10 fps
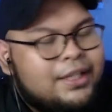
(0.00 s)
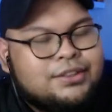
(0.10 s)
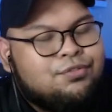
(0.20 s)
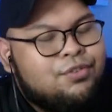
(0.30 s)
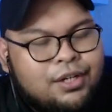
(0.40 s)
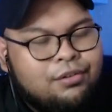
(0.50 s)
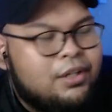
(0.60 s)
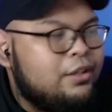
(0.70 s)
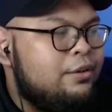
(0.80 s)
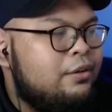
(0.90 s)
It's
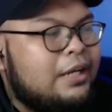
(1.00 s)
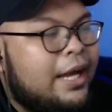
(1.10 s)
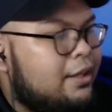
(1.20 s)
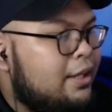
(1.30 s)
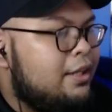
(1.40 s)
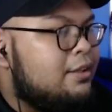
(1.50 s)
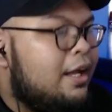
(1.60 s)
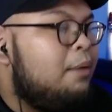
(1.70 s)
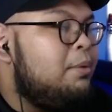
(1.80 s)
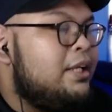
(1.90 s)
really good. I think
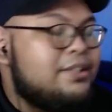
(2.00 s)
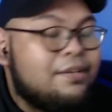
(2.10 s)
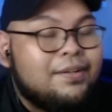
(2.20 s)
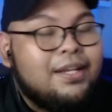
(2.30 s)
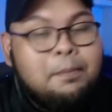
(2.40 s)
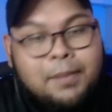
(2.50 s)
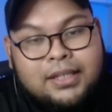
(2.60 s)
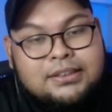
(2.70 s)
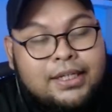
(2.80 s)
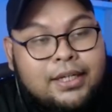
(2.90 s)
Nami is definitely a
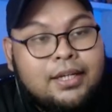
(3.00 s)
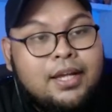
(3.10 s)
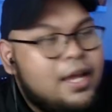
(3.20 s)
mainstay.